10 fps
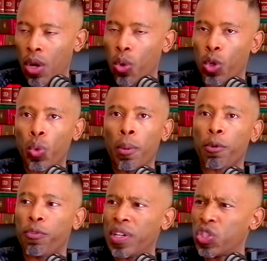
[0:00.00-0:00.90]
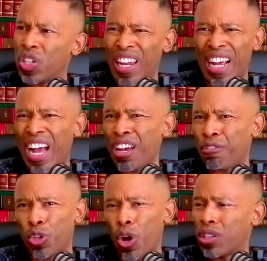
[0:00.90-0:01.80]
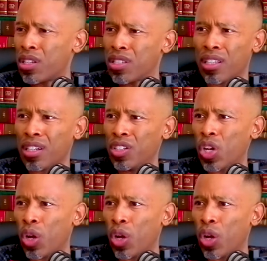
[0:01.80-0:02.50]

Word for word: or you're a professional like i have doctors that reach